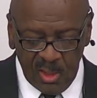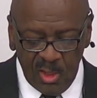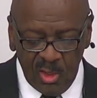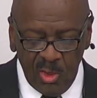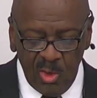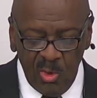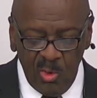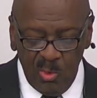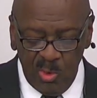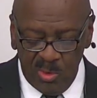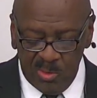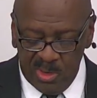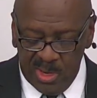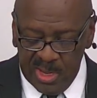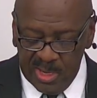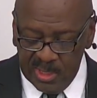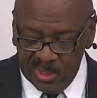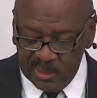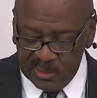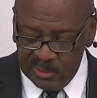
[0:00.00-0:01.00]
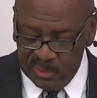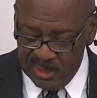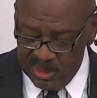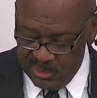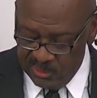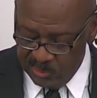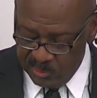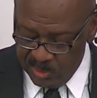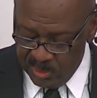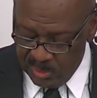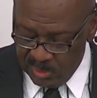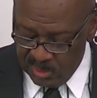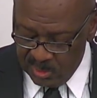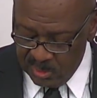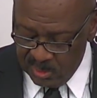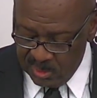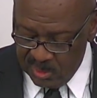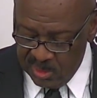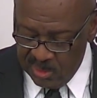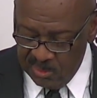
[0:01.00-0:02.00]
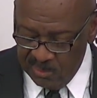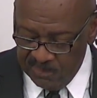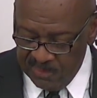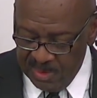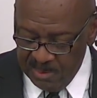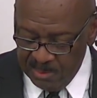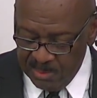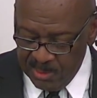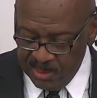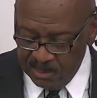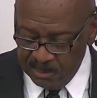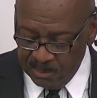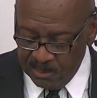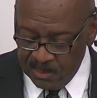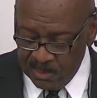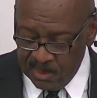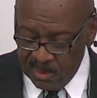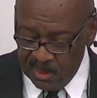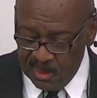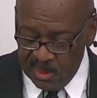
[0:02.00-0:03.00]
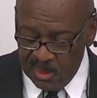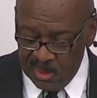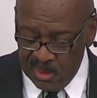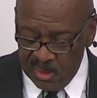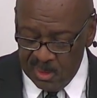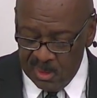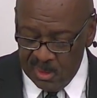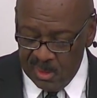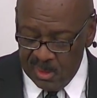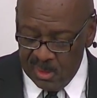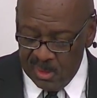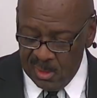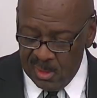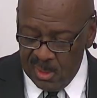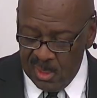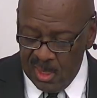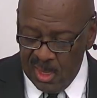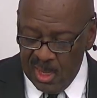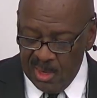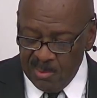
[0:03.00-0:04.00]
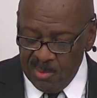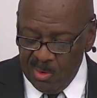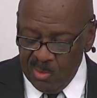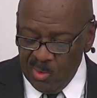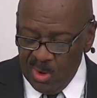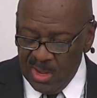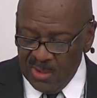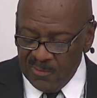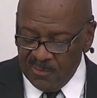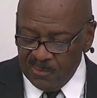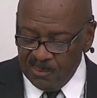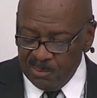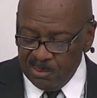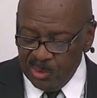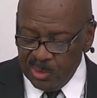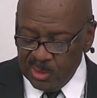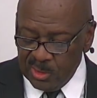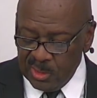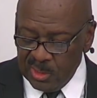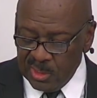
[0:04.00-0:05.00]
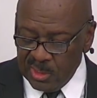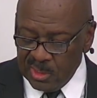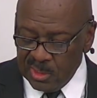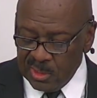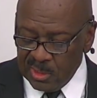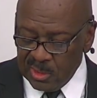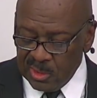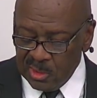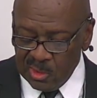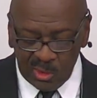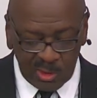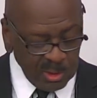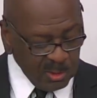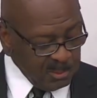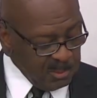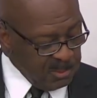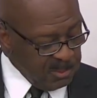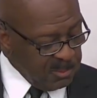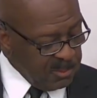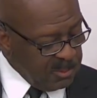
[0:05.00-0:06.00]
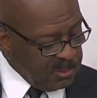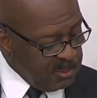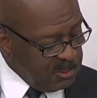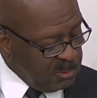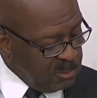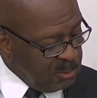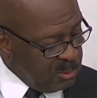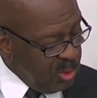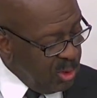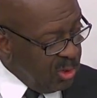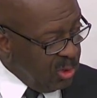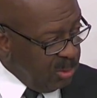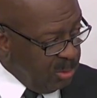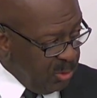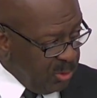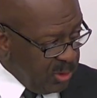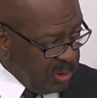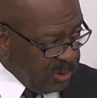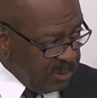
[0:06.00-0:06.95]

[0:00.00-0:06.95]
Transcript: We were heading to Israel in November, and my wife put in her rollerboard,